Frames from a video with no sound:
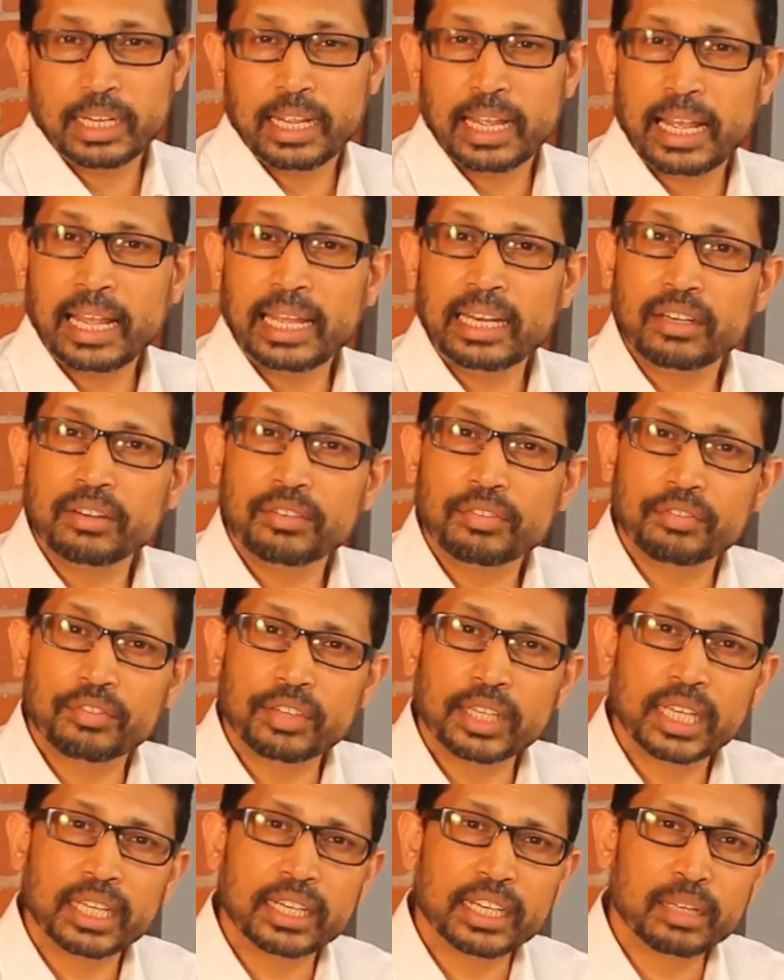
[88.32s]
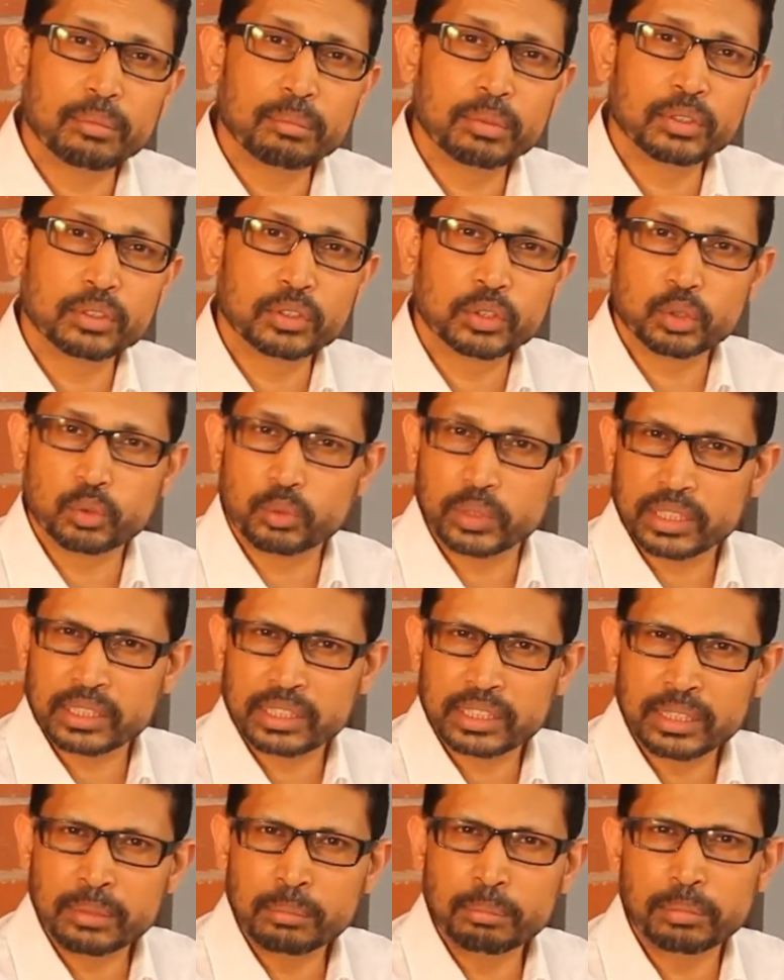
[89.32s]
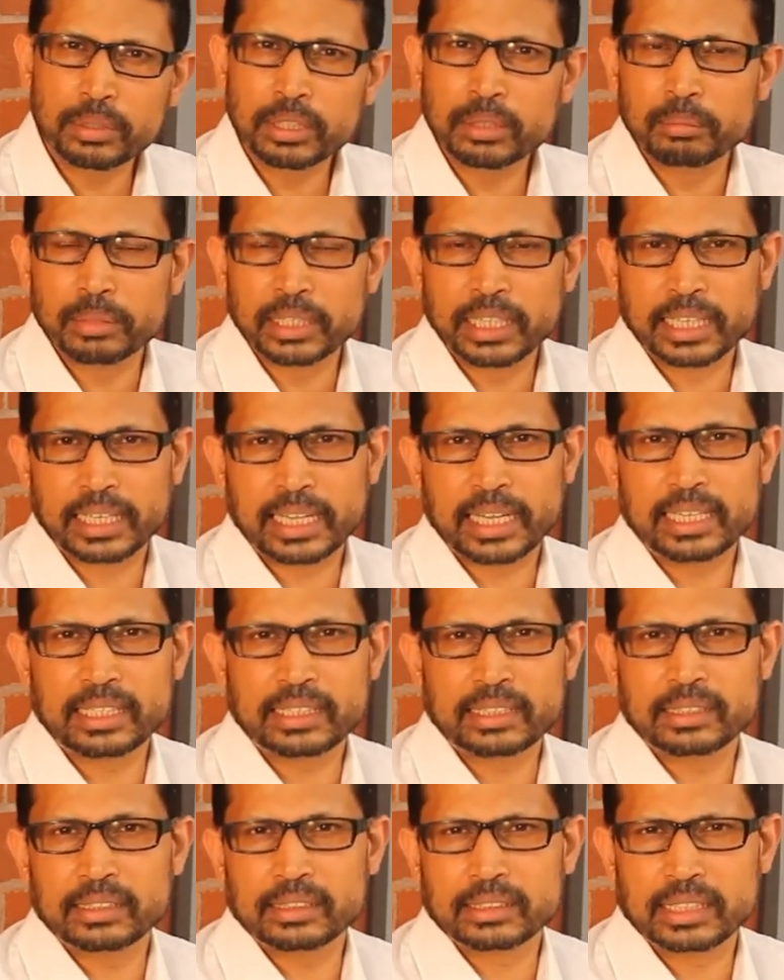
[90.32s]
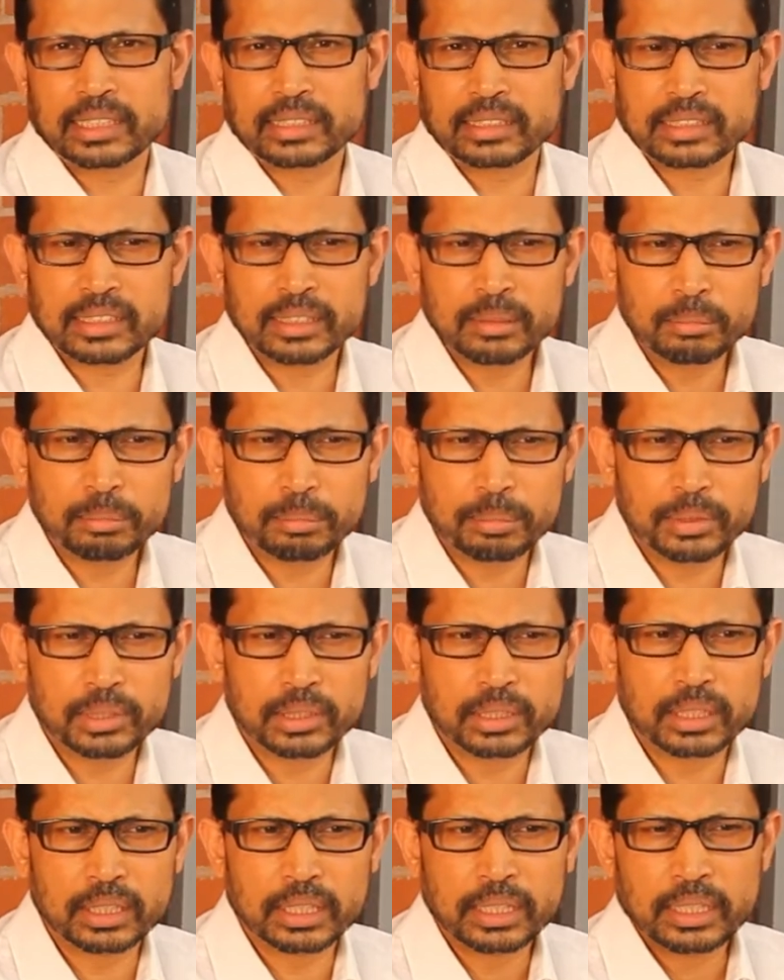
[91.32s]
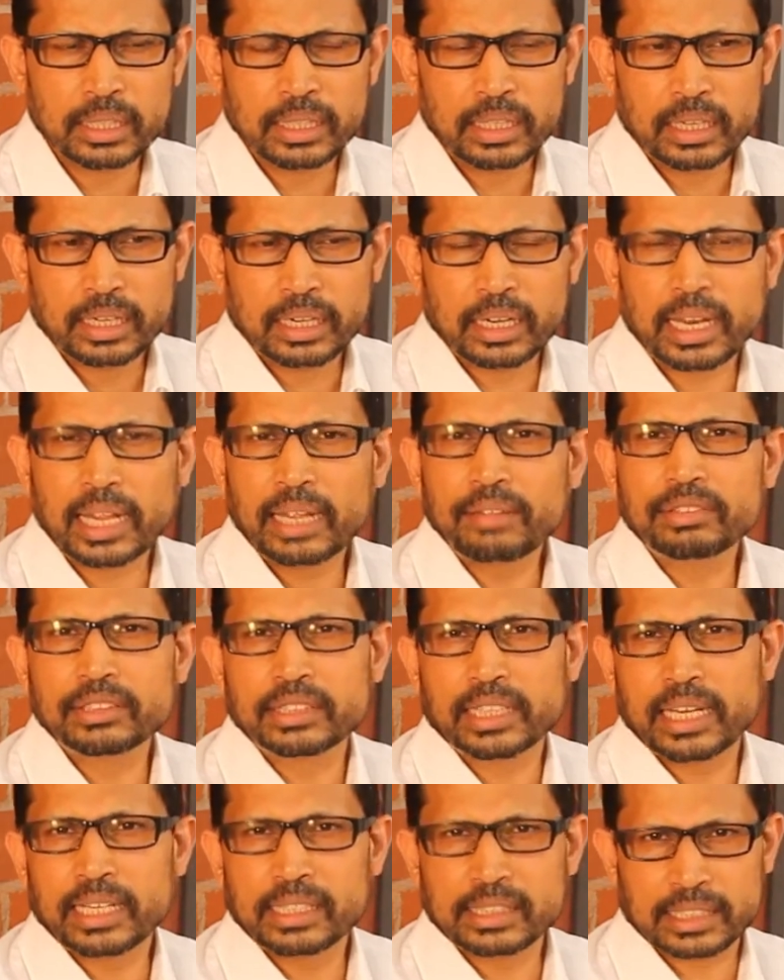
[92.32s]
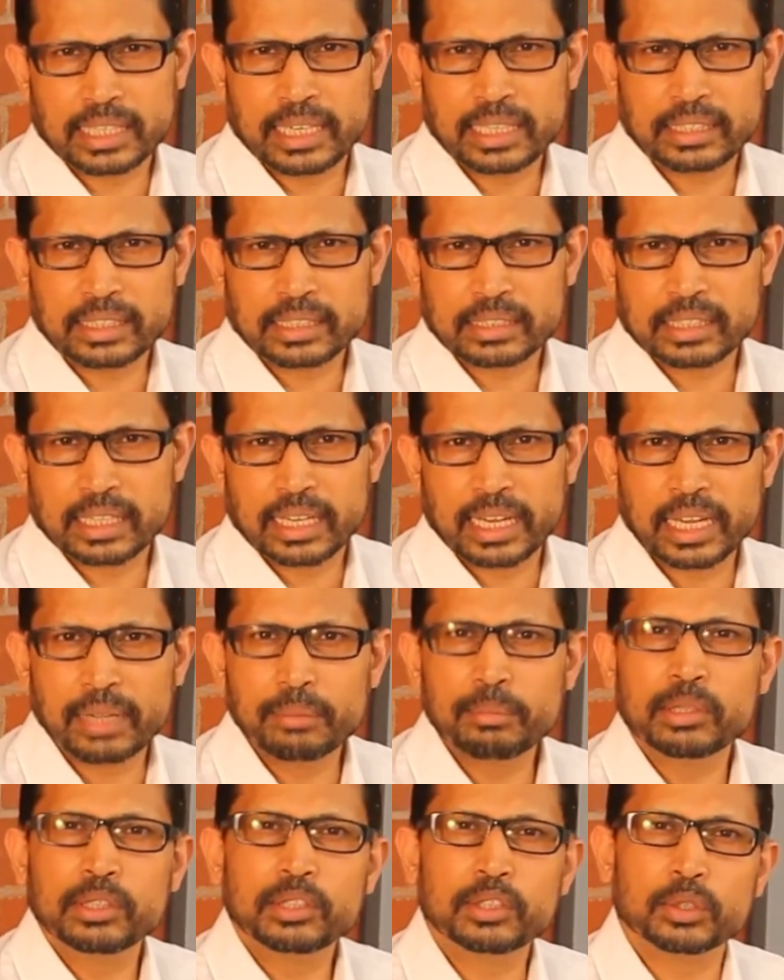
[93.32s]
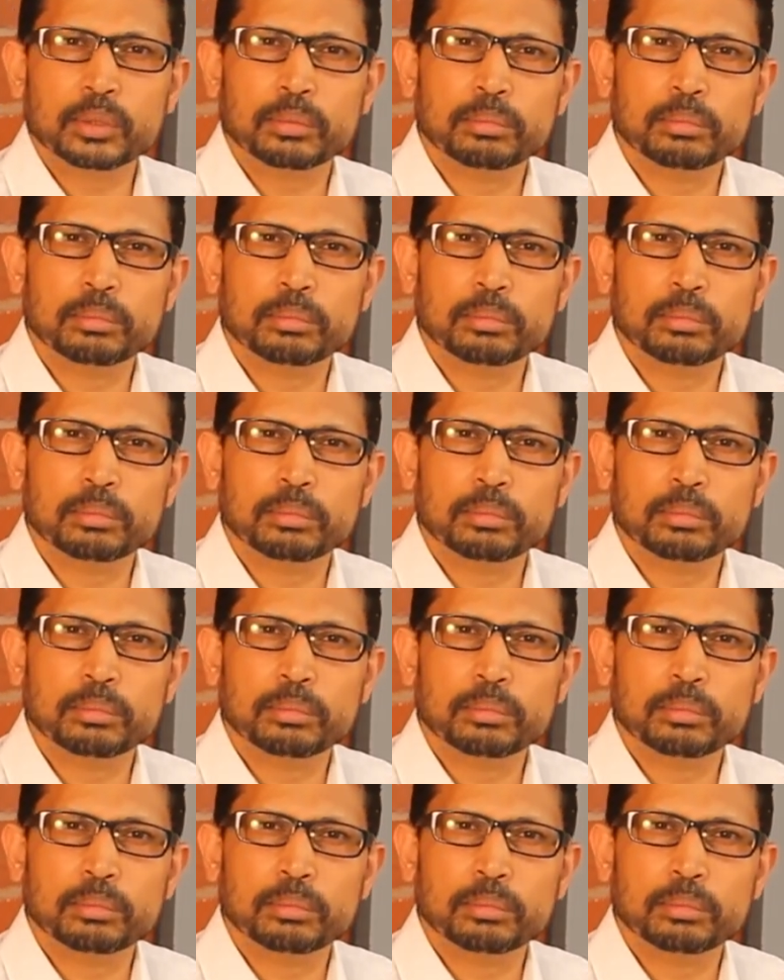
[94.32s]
and if we are able to, with simple medications and simple lifestyle changes, able to